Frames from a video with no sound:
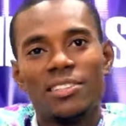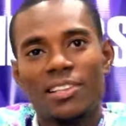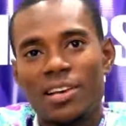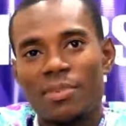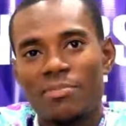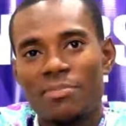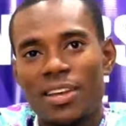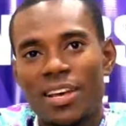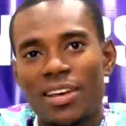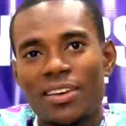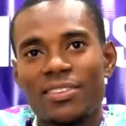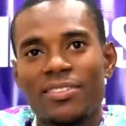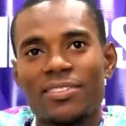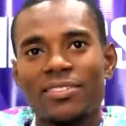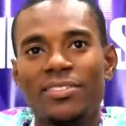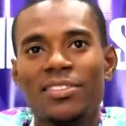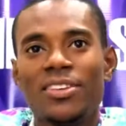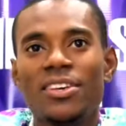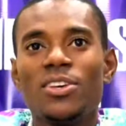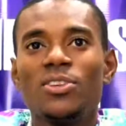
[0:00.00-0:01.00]
lambda.
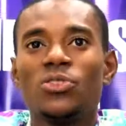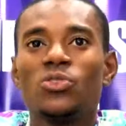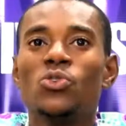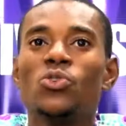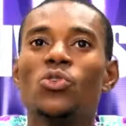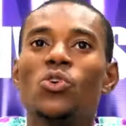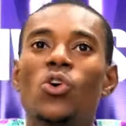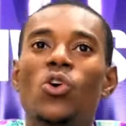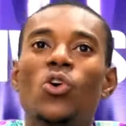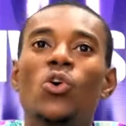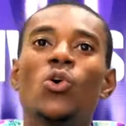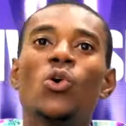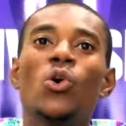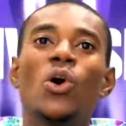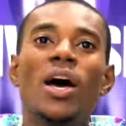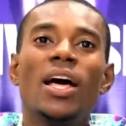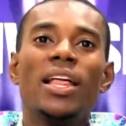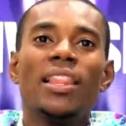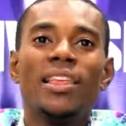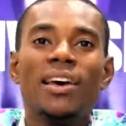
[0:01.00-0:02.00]
So, or
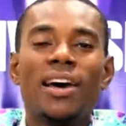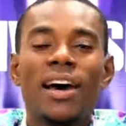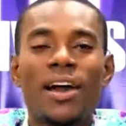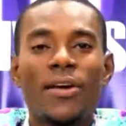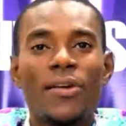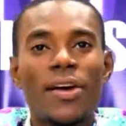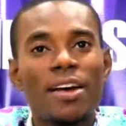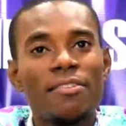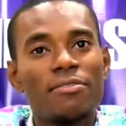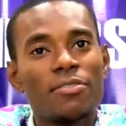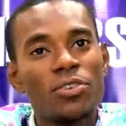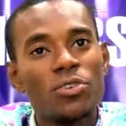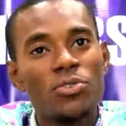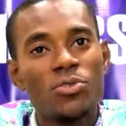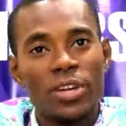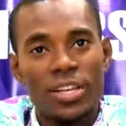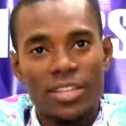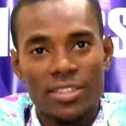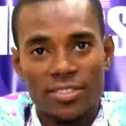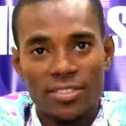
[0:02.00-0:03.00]
the arrival
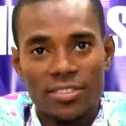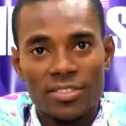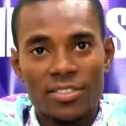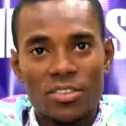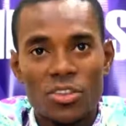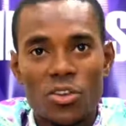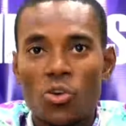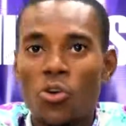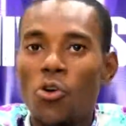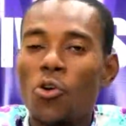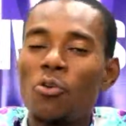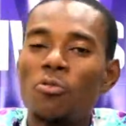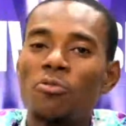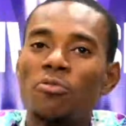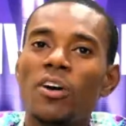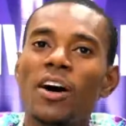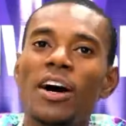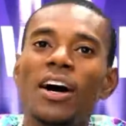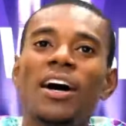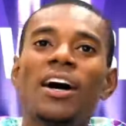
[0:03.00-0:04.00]
rate
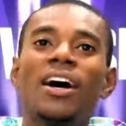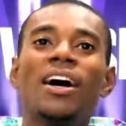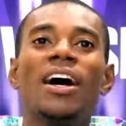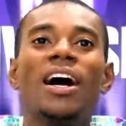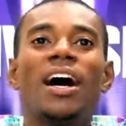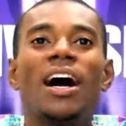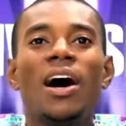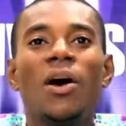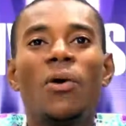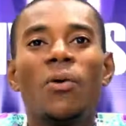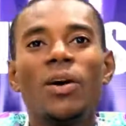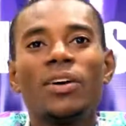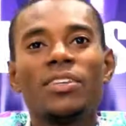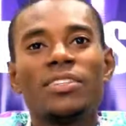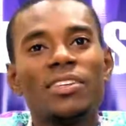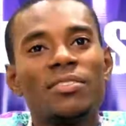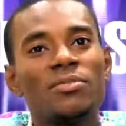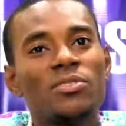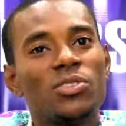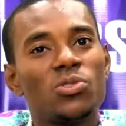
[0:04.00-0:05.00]
over our
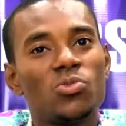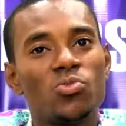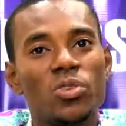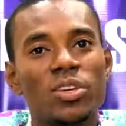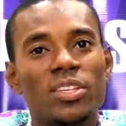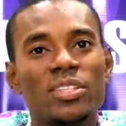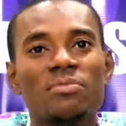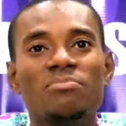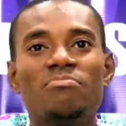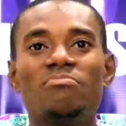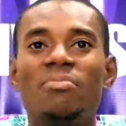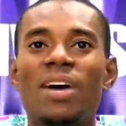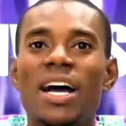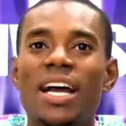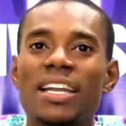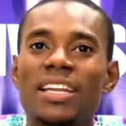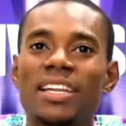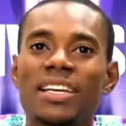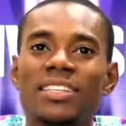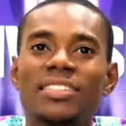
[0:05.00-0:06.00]
service rate
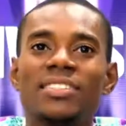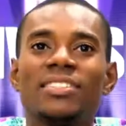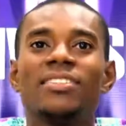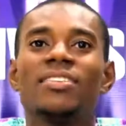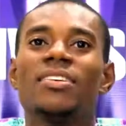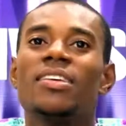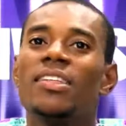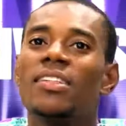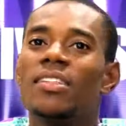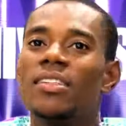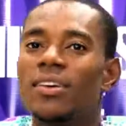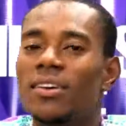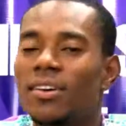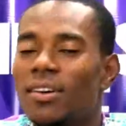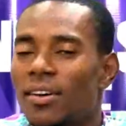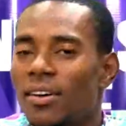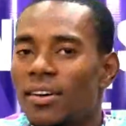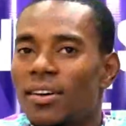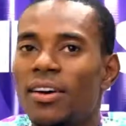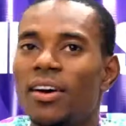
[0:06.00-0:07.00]
minus
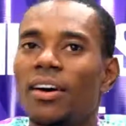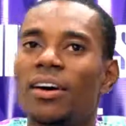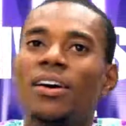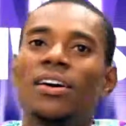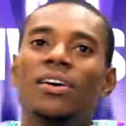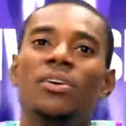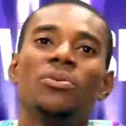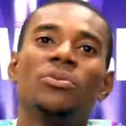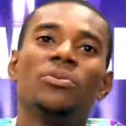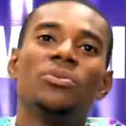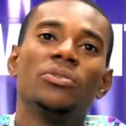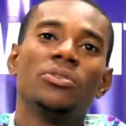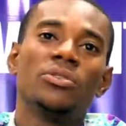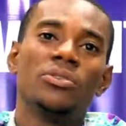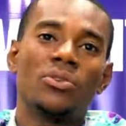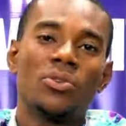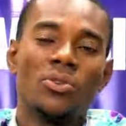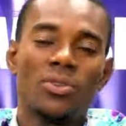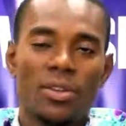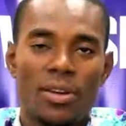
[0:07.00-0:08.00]
the
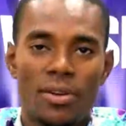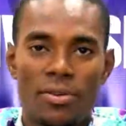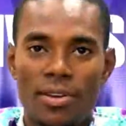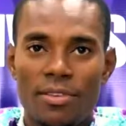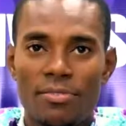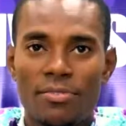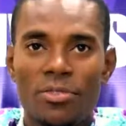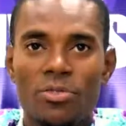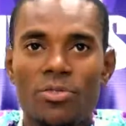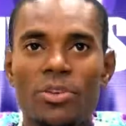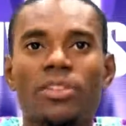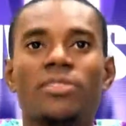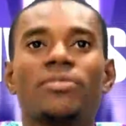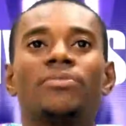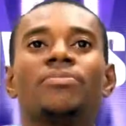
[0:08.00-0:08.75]
arrival rate.